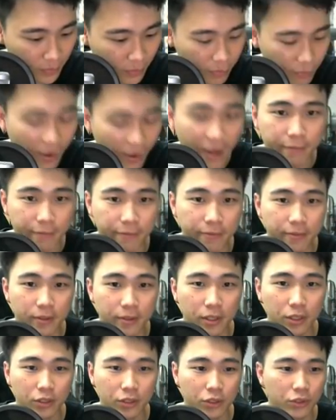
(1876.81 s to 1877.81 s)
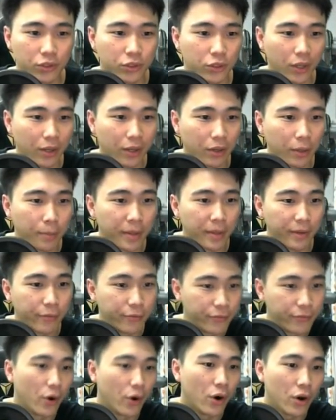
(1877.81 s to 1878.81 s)
5. So I'm gonna pick
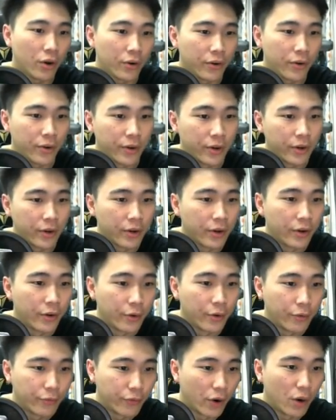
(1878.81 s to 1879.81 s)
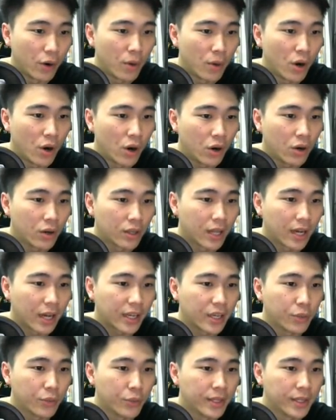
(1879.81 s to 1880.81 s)
four more
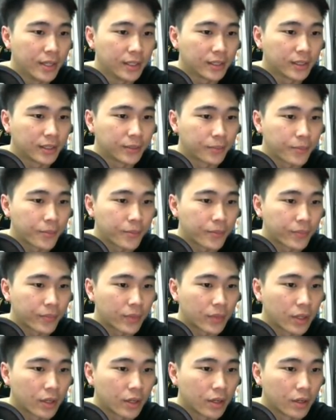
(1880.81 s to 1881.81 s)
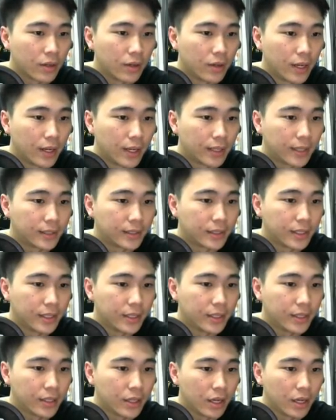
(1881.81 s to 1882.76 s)
lucky winners. Alright, let's see